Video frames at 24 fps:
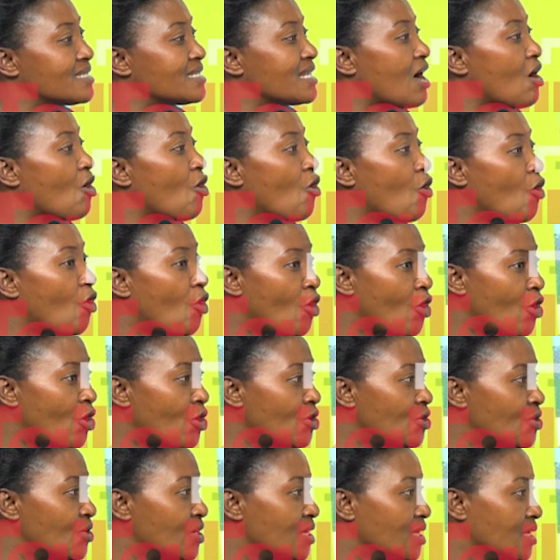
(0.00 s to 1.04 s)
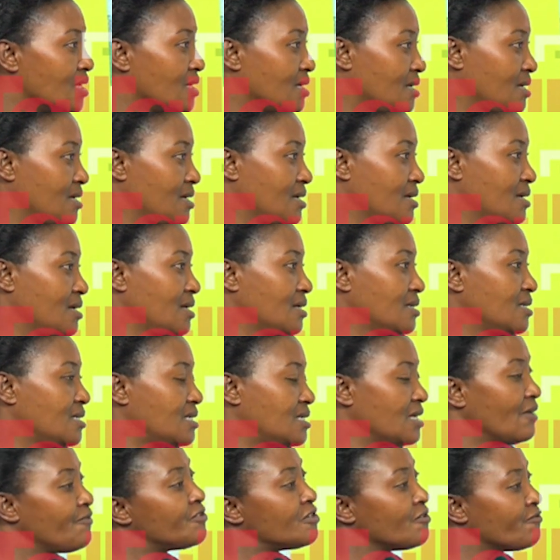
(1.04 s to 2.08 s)
is the only
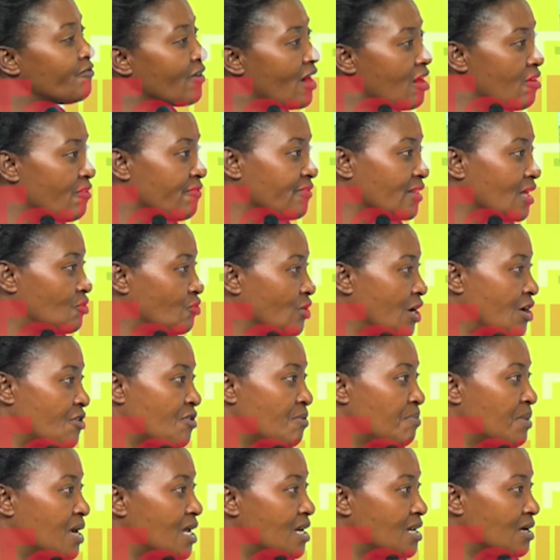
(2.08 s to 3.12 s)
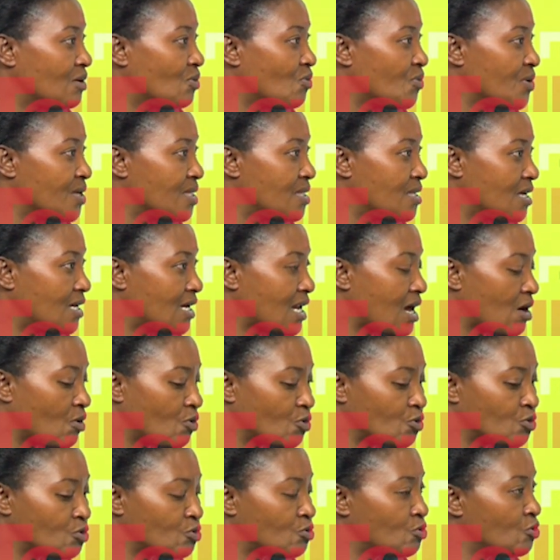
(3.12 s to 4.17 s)
safety valve that we are remaining with in
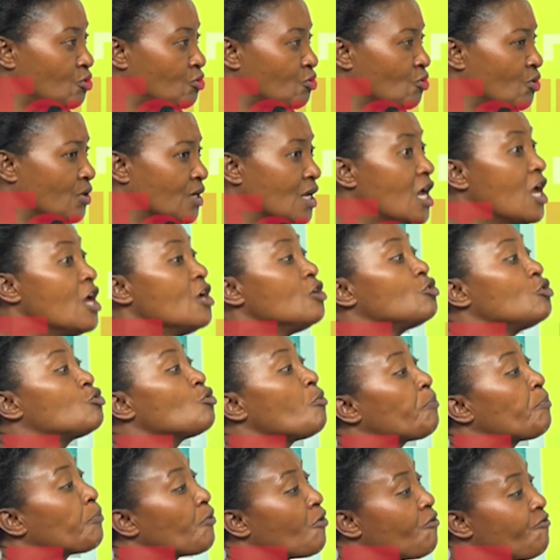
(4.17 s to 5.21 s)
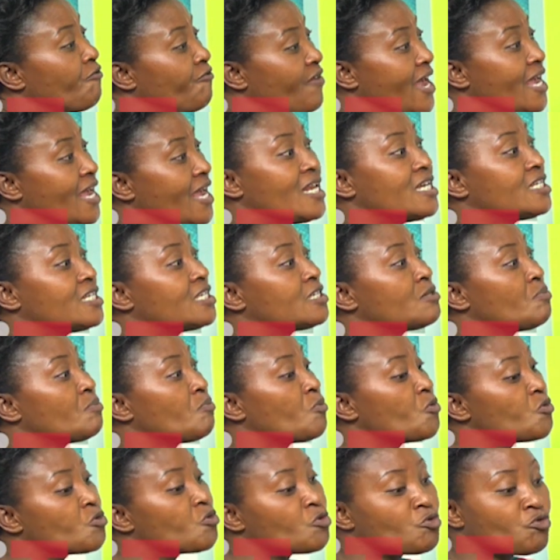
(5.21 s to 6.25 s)
our constitution to provide a
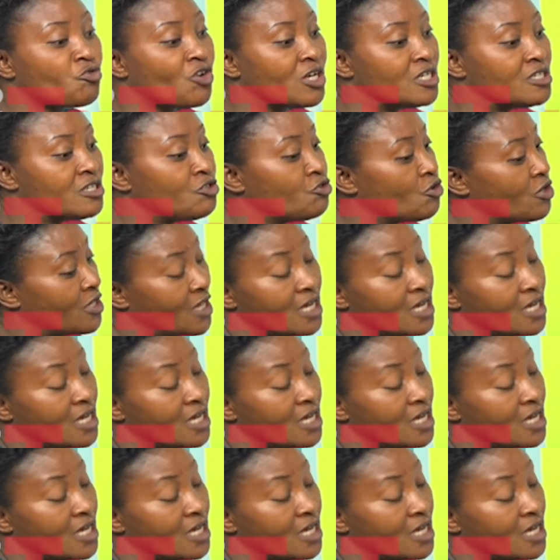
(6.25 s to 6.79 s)
smooth transition.